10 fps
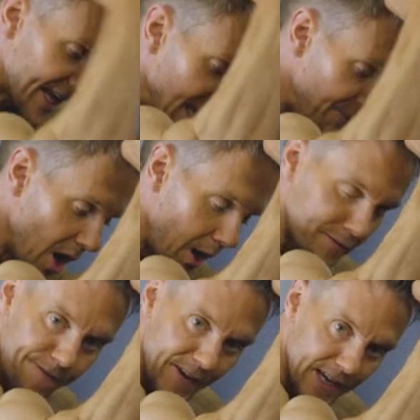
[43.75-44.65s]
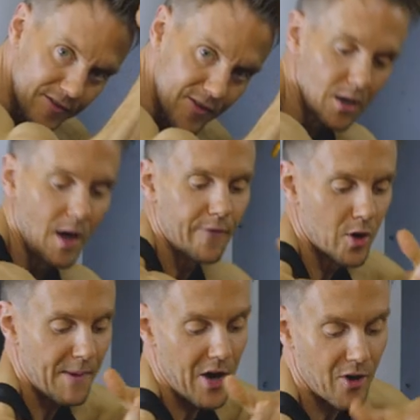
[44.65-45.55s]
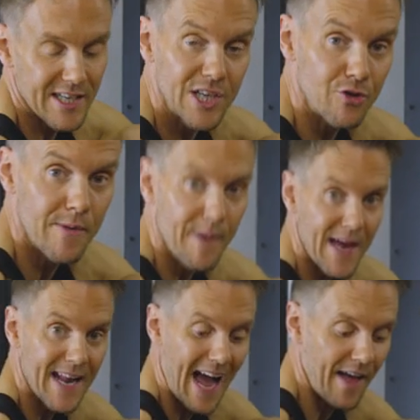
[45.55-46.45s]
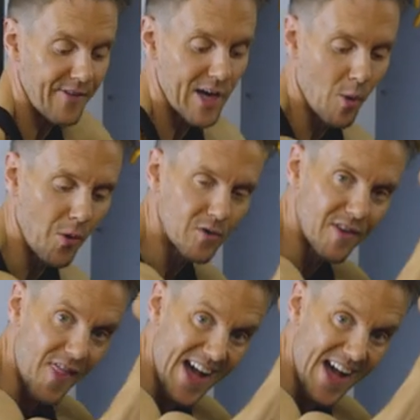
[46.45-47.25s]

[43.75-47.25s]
Keep the arms fixed. I've got about a ninety degree bend at the elbows.